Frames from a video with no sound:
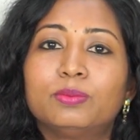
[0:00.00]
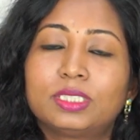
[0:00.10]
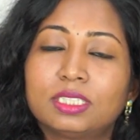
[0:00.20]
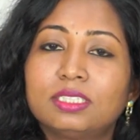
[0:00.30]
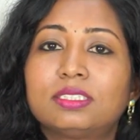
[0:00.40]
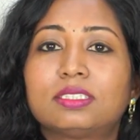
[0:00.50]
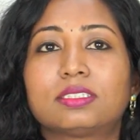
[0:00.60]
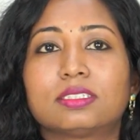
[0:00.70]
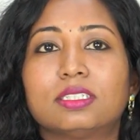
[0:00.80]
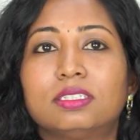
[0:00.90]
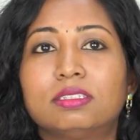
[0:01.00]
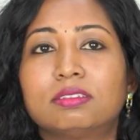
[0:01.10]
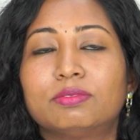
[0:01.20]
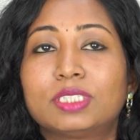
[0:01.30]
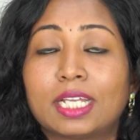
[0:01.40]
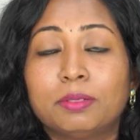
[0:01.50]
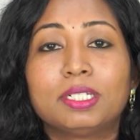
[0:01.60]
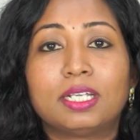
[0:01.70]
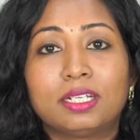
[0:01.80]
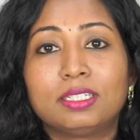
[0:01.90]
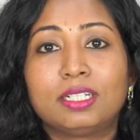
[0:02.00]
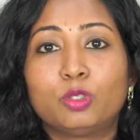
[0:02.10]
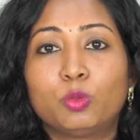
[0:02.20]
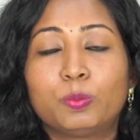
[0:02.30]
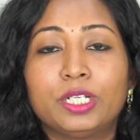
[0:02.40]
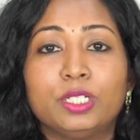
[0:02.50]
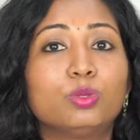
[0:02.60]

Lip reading: which can be done in an OPD.